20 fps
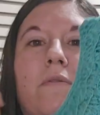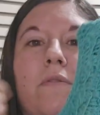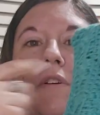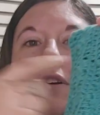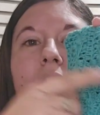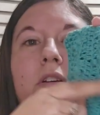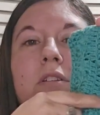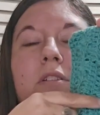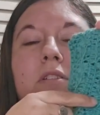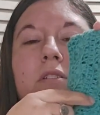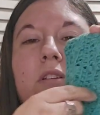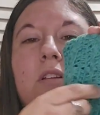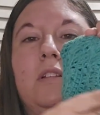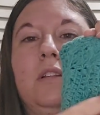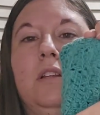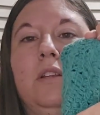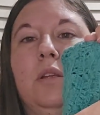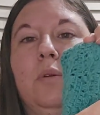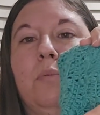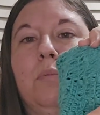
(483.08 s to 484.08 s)
first, and
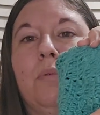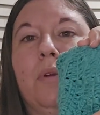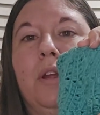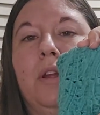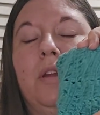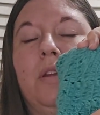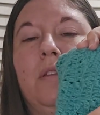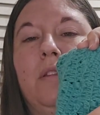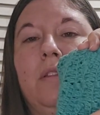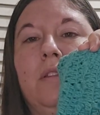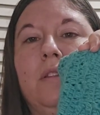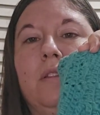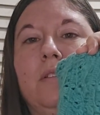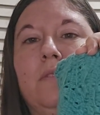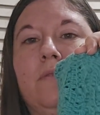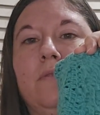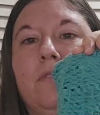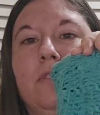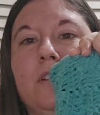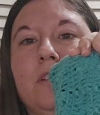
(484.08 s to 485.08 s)
then you break this
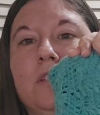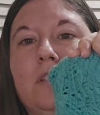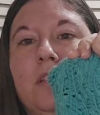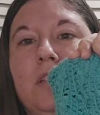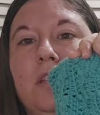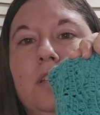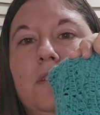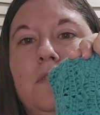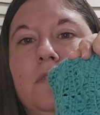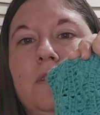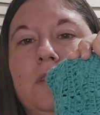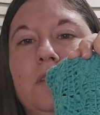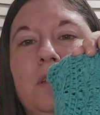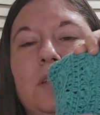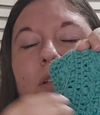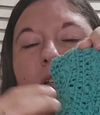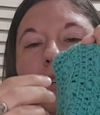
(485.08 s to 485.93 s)
for the sleeves,